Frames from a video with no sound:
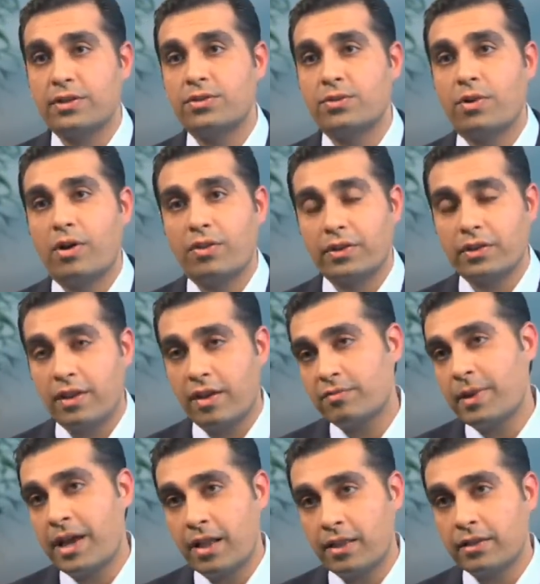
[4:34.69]
I do all the
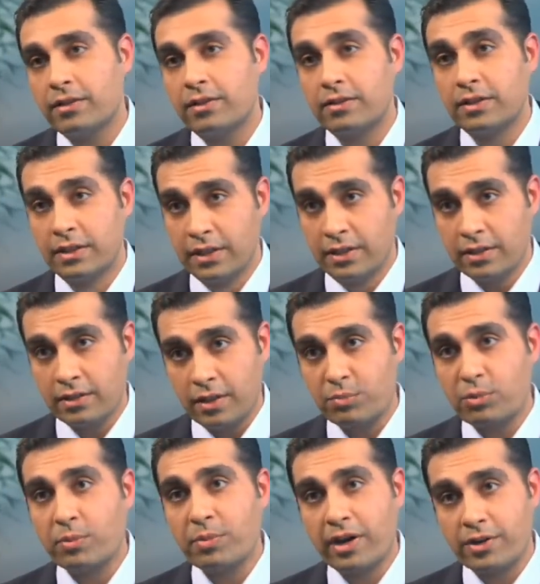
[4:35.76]
cleft palate and
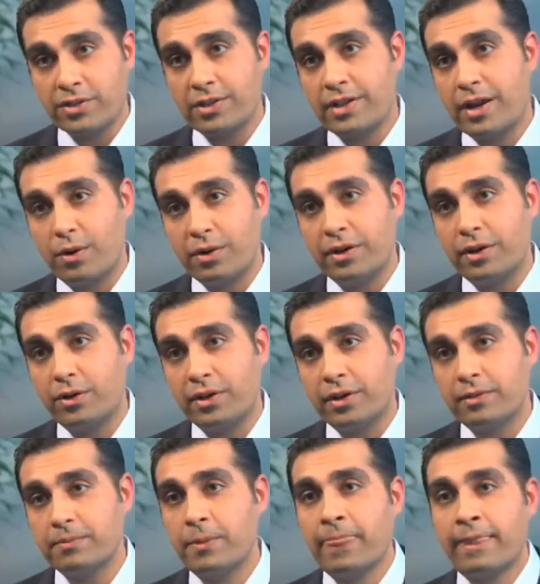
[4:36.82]
lip repairs in our
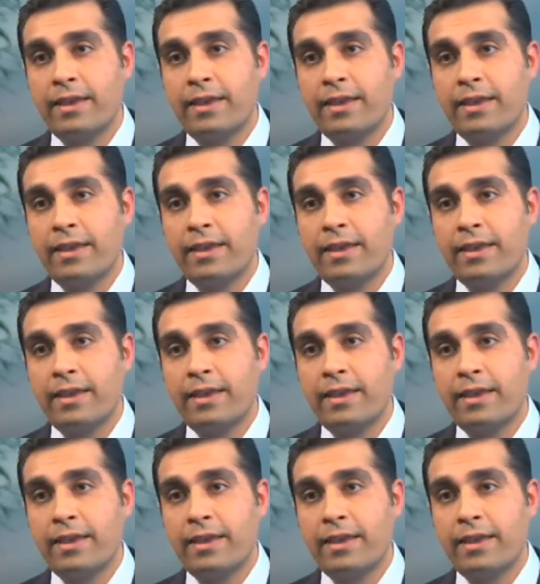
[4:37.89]
area.